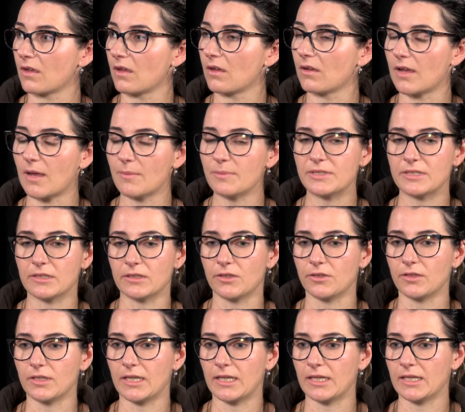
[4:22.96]
Oh,
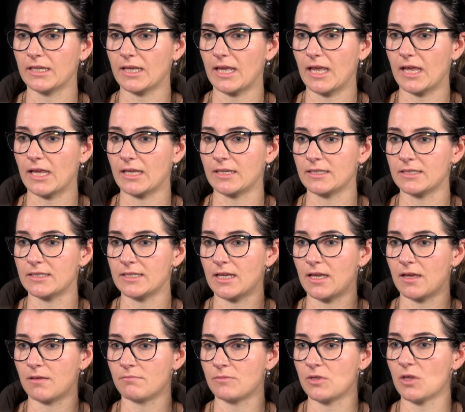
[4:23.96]
absolutely. And
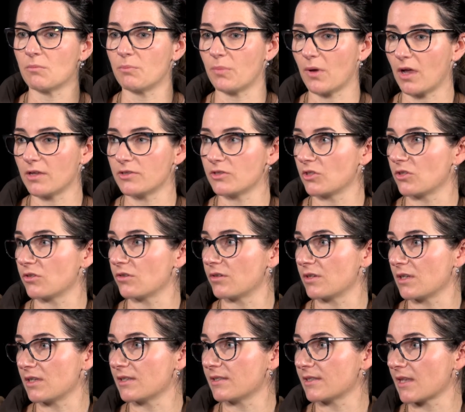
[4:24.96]

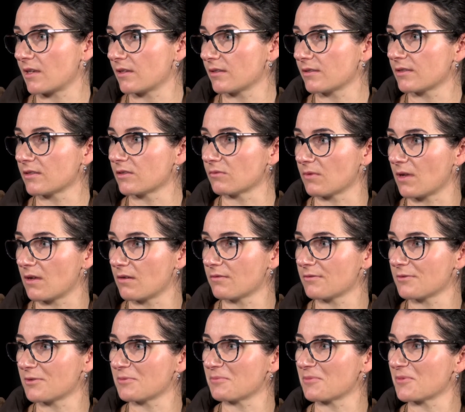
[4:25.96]
biosecurity status as well.
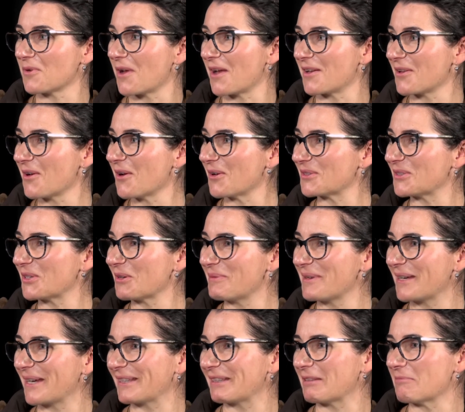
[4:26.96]
It's quite a hot
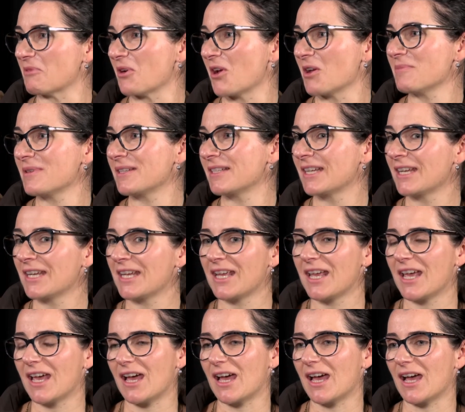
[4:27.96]
topic at the moment.
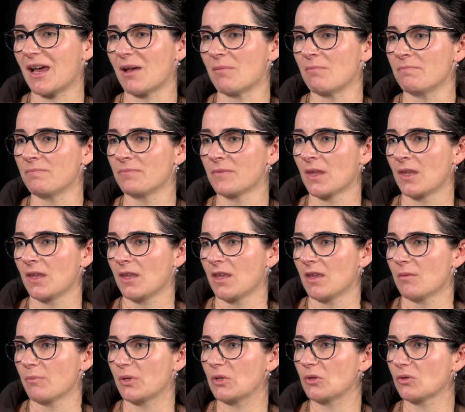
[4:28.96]

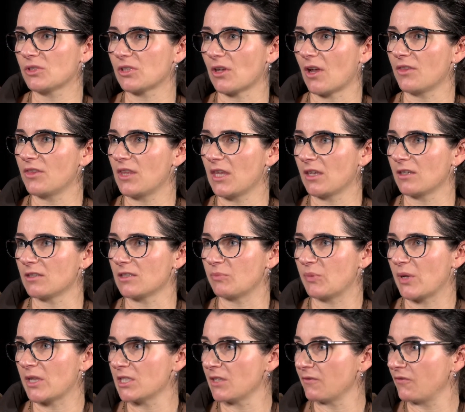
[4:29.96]
But also I think it
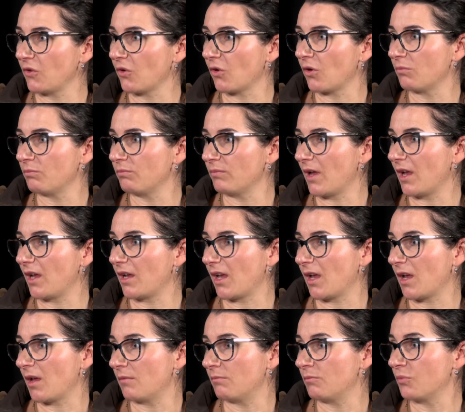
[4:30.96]
depends if you're
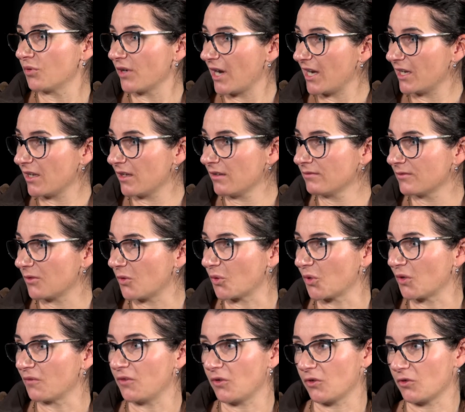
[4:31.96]
a breeder
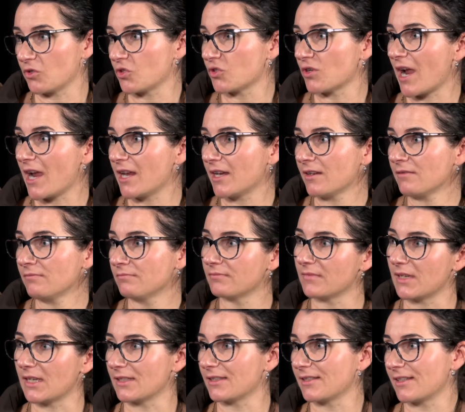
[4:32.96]
or if you're a trader
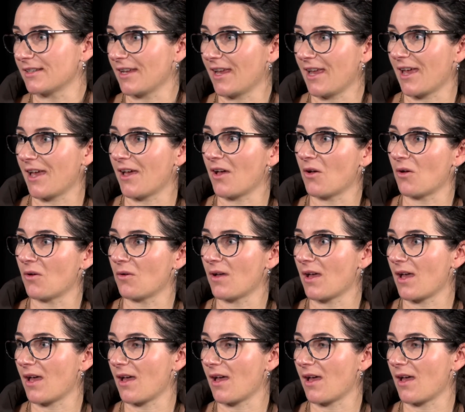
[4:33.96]
as to how